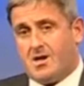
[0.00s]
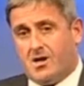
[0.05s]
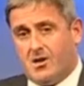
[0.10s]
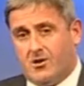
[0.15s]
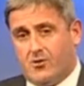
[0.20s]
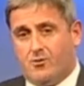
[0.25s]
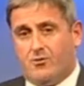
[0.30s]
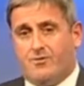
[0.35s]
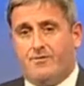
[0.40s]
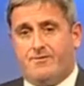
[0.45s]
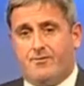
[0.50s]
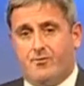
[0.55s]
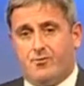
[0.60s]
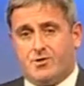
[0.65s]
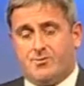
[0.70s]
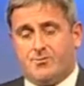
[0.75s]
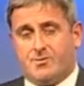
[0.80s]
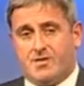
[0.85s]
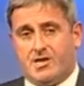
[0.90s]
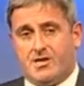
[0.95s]
a law
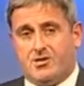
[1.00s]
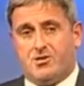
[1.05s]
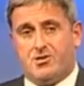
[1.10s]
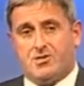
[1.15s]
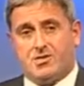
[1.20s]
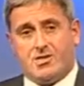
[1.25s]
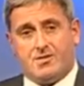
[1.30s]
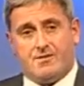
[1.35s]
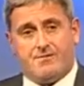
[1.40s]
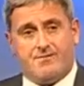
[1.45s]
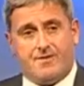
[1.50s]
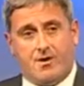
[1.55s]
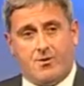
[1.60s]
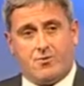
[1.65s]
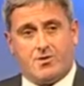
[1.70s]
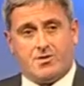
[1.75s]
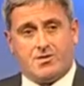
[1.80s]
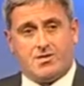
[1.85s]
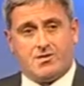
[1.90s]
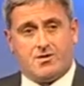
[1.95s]
enforcement agency that
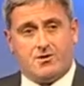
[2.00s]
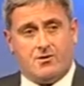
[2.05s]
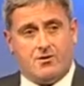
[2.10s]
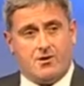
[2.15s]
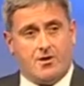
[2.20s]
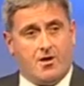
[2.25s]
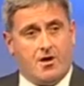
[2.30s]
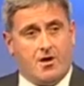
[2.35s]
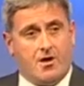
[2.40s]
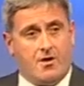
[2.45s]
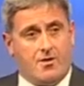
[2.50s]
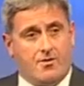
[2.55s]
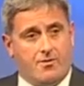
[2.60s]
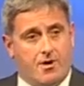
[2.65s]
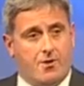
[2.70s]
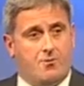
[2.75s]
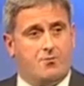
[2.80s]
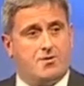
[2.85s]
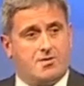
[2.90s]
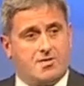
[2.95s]
focuses on
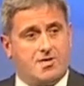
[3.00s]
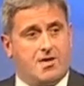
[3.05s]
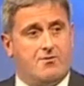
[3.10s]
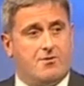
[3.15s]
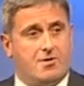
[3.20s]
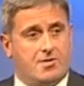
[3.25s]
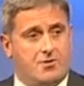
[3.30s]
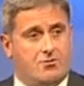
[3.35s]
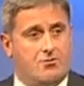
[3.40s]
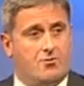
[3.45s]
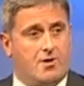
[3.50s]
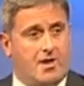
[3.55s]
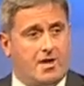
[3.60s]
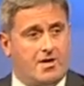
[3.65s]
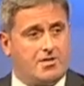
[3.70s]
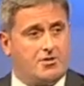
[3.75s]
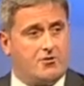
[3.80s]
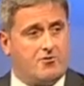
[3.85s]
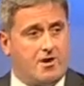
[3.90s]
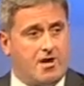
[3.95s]
those serious and
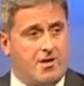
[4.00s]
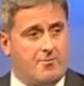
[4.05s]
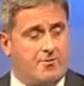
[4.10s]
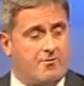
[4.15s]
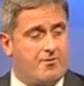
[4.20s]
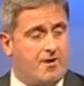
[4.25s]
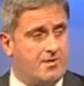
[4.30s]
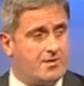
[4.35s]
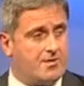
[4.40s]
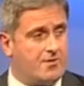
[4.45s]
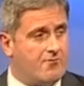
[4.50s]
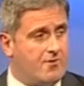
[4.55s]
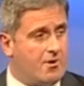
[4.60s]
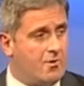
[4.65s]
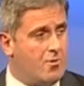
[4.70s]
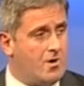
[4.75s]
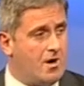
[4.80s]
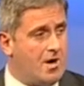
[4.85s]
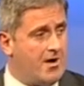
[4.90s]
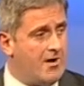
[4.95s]
organised crime threats that
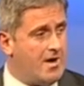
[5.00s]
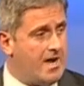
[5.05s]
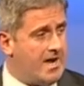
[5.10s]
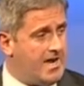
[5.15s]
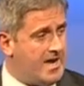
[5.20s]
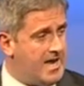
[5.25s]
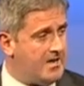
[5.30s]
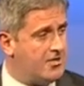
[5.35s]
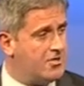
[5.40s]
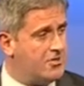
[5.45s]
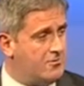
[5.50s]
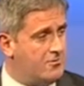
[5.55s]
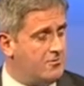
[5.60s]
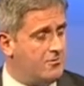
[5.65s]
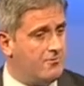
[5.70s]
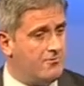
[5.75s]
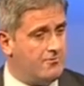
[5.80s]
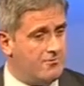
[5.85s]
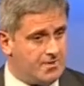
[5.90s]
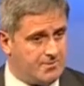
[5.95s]
require a
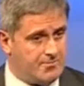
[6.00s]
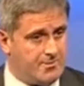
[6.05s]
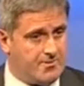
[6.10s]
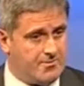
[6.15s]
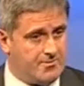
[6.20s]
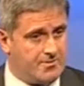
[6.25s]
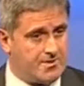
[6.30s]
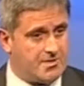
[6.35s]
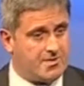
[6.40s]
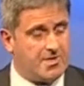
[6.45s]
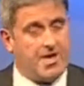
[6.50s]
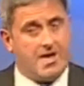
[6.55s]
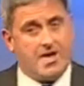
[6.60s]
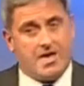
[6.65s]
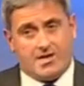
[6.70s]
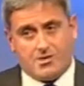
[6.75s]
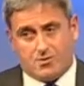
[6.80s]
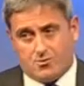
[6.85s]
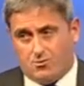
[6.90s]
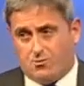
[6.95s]
national response.
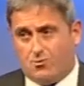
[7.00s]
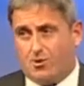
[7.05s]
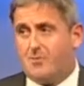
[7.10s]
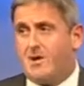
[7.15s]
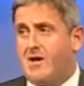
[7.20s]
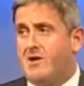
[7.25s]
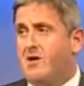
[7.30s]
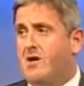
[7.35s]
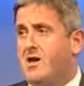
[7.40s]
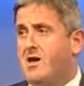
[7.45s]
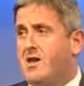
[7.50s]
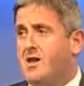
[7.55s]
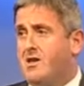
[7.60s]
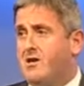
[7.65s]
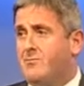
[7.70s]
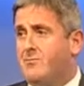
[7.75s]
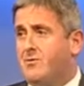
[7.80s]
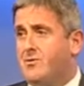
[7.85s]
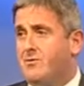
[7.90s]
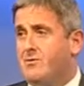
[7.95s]
It's all about
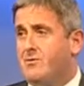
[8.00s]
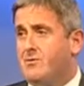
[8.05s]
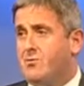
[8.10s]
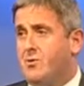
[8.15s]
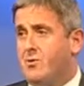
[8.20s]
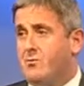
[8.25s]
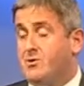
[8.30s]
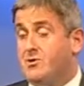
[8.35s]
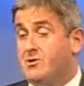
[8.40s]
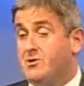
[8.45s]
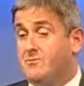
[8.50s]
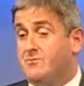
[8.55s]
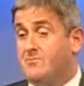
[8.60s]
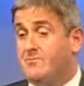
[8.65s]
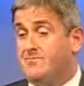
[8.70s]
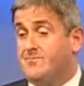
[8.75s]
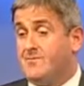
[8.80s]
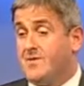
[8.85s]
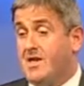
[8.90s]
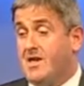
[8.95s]
lining up what we do.
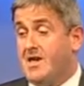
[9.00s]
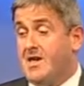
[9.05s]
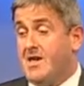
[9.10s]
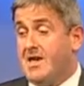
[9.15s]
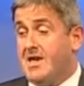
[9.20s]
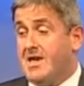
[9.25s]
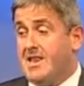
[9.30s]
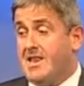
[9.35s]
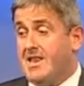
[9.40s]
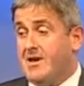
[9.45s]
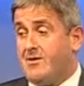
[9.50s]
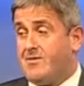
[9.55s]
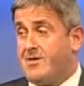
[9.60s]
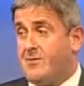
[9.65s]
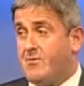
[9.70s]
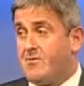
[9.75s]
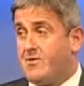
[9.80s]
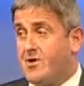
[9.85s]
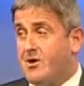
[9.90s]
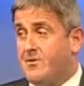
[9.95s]
Now, I
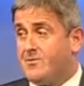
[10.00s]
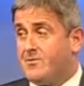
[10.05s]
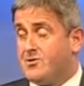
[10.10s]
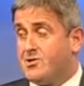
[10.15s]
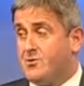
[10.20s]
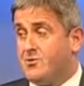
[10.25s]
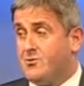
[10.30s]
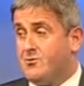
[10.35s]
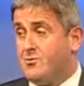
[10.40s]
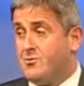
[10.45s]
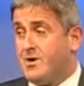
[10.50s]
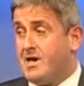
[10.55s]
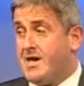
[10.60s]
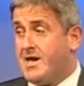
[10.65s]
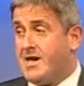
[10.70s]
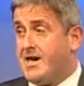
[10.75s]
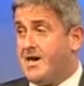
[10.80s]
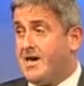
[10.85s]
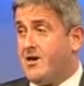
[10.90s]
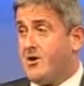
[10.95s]
think we've got off to
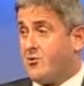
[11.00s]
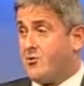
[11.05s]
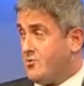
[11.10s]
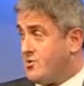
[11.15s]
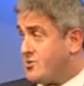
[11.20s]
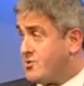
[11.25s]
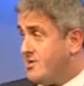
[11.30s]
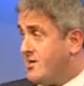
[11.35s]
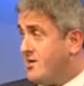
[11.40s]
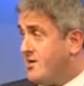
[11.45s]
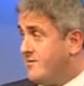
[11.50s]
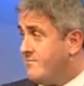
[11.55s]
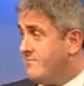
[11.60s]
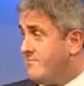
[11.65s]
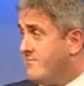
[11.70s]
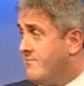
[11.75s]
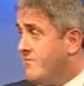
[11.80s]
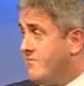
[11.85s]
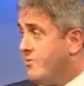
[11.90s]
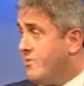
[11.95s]
a good
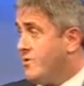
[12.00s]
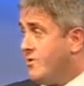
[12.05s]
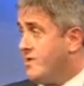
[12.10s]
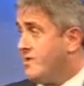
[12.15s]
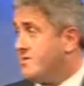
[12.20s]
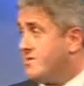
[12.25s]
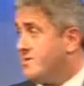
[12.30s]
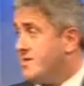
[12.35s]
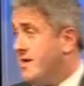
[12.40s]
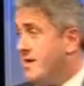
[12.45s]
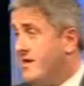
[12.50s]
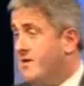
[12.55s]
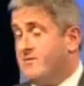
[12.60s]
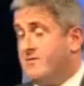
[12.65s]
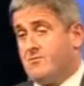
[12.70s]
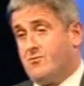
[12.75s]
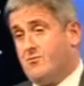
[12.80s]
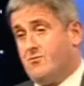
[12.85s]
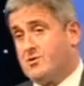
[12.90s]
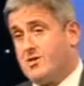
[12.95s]
start, 4 weeks in.
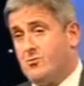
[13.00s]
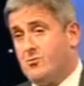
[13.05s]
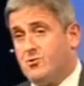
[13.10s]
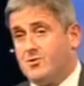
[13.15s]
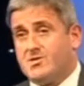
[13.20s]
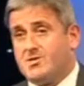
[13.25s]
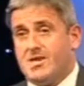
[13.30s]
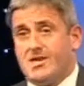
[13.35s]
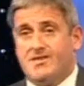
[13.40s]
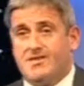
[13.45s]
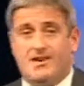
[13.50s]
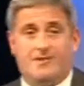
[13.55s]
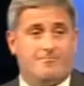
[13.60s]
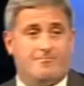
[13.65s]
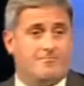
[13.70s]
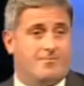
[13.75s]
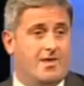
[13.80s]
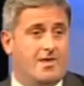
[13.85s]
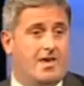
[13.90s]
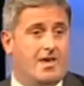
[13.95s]
Of course, I would say
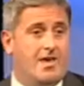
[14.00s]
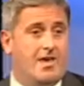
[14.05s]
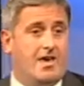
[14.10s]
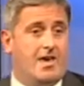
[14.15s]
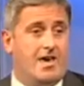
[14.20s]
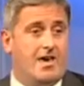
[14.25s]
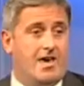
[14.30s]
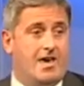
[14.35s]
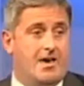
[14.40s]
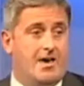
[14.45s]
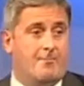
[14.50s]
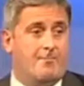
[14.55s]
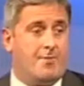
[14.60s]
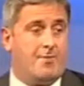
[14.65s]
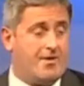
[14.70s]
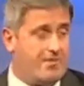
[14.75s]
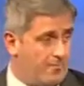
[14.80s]
that. But